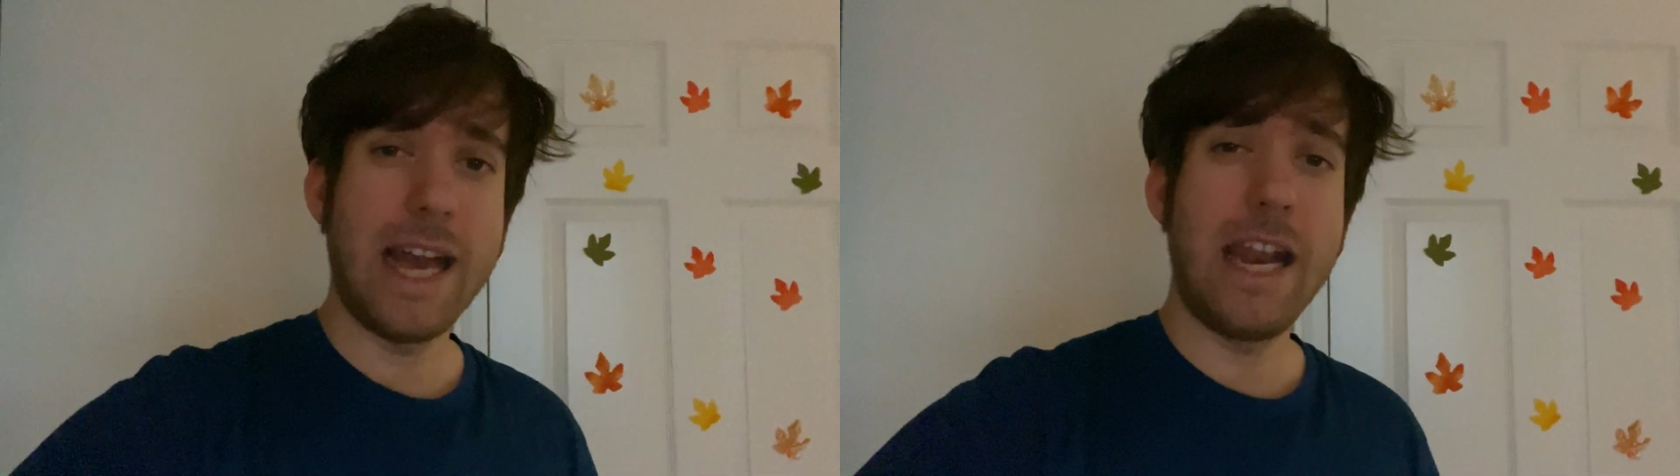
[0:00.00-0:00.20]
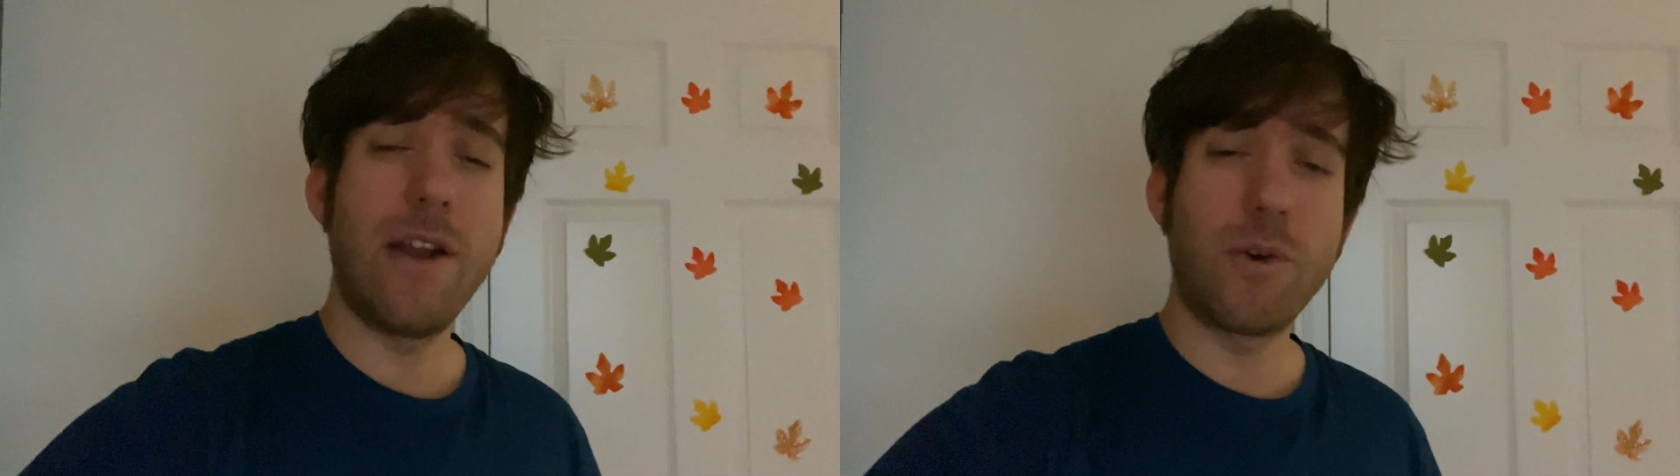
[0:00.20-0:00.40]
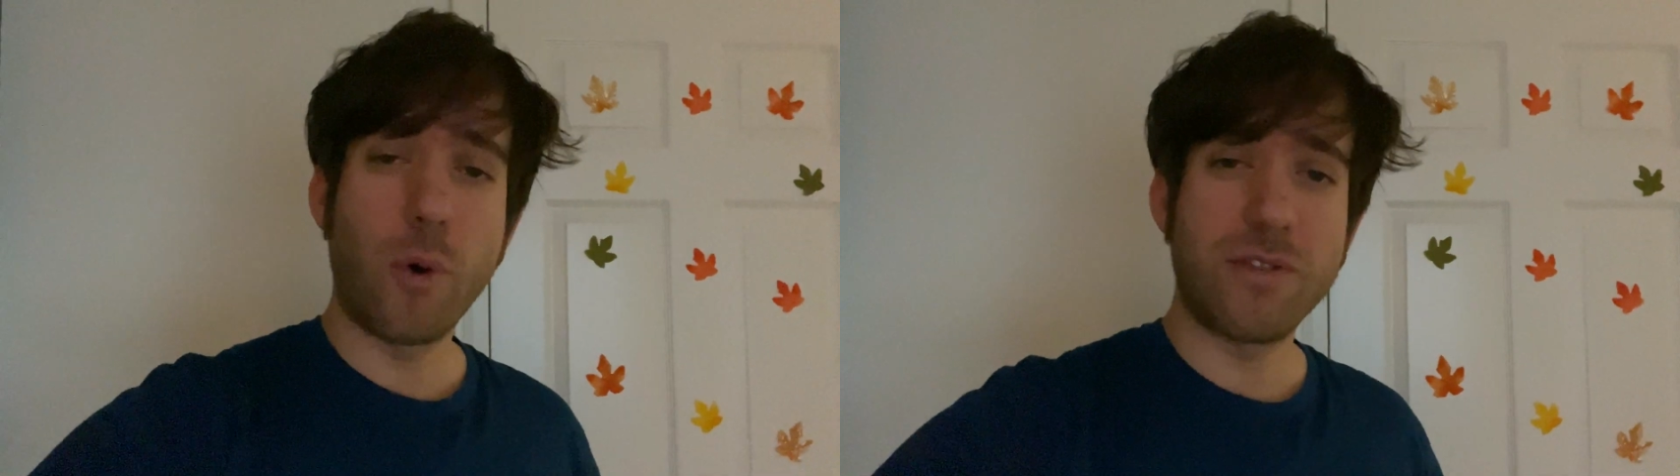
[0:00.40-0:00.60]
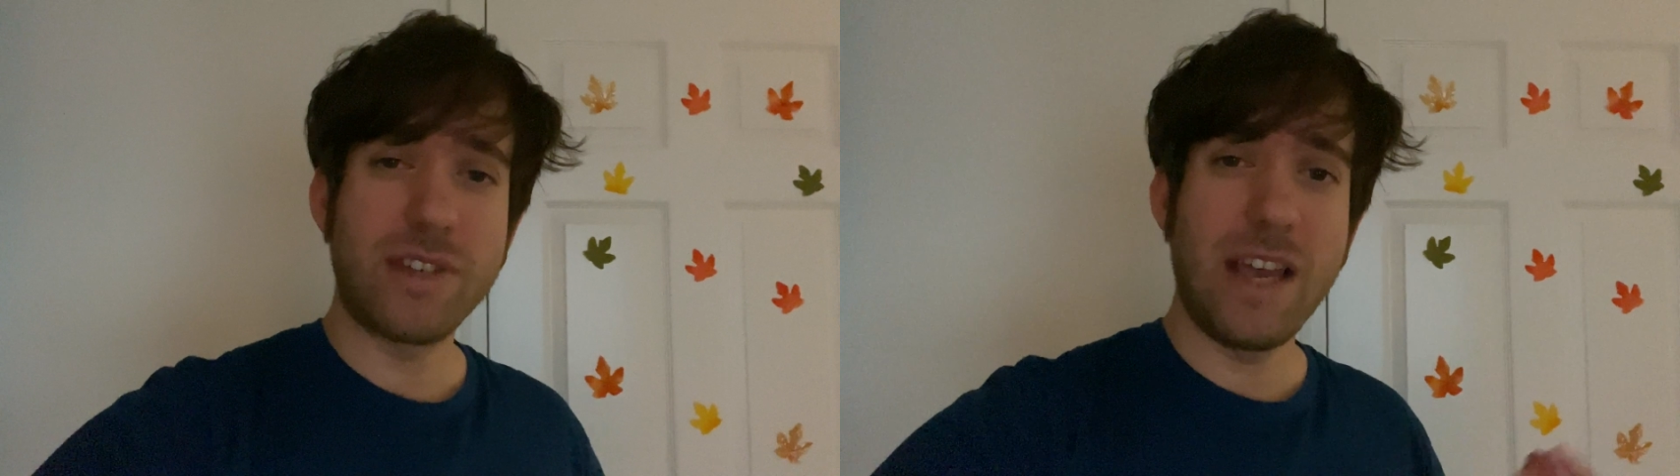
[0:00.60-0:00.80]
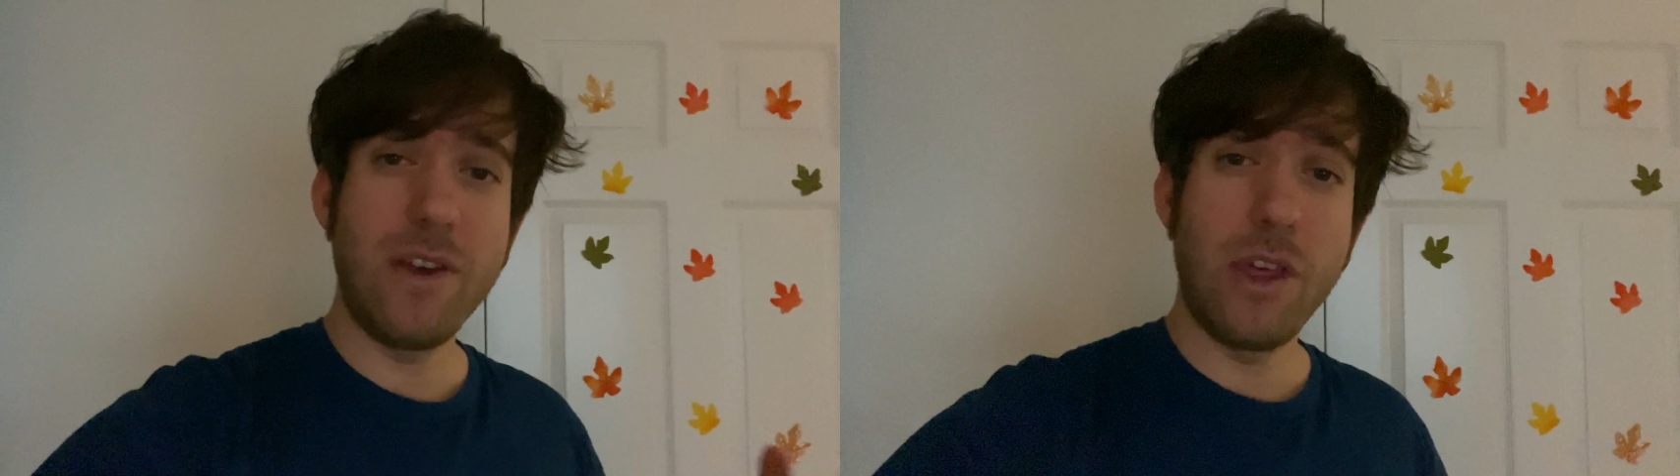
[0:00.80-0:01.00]
and of course
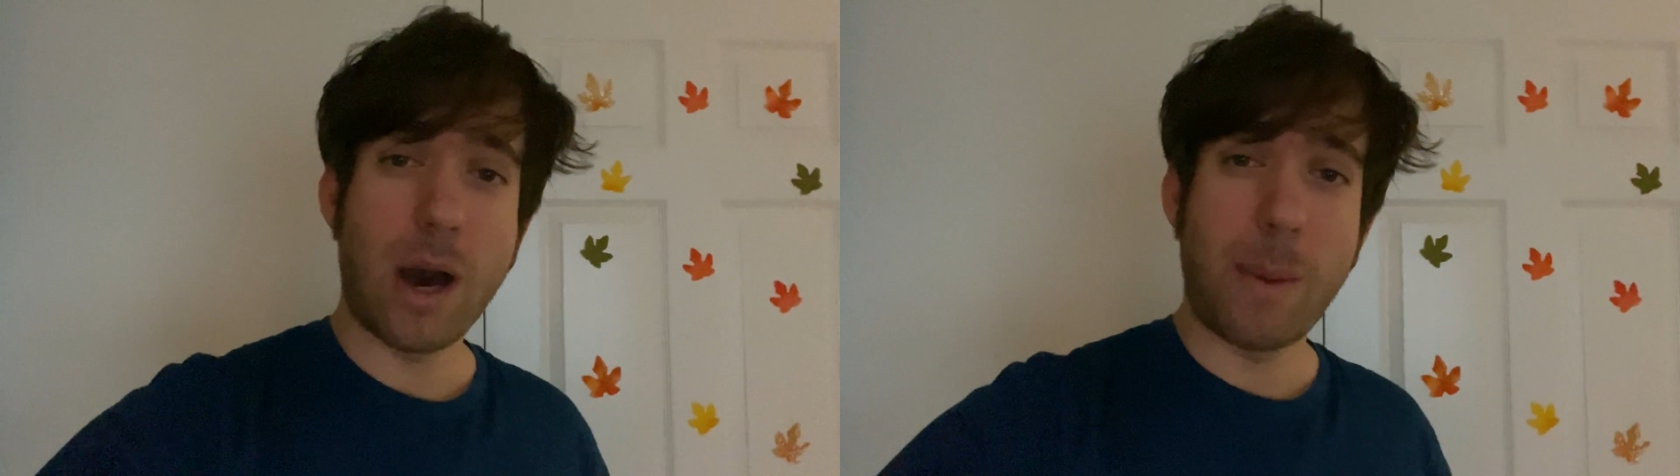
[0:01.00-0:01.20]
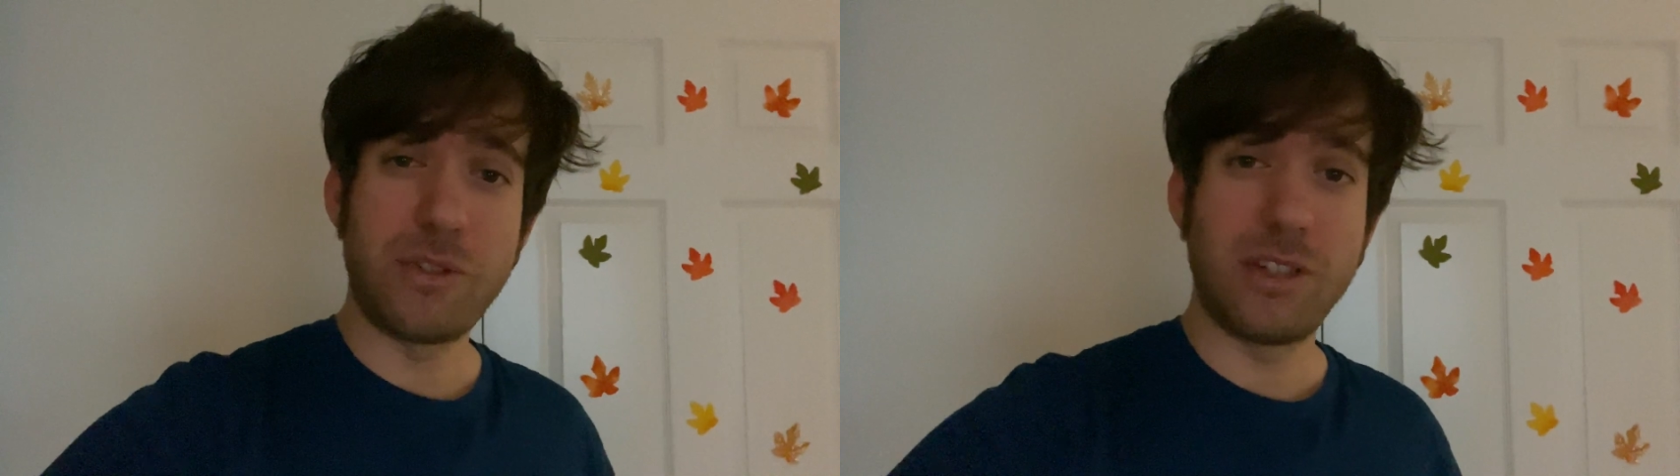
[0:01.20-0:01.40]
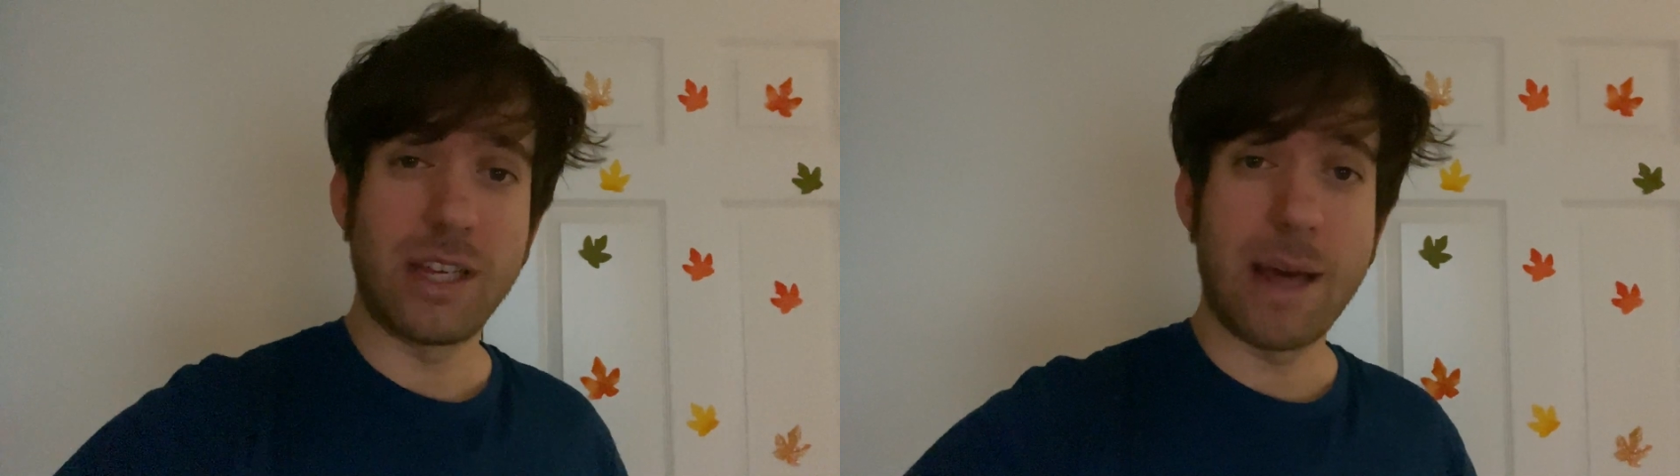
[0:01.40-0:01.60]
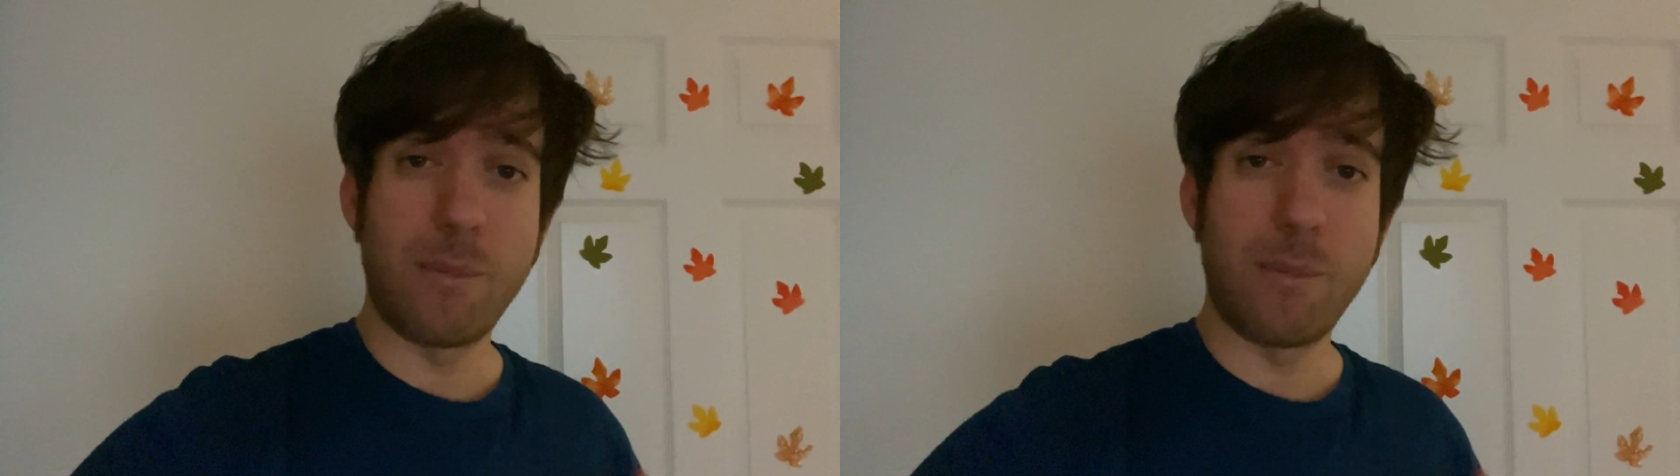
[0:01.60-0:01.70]
give you the option to get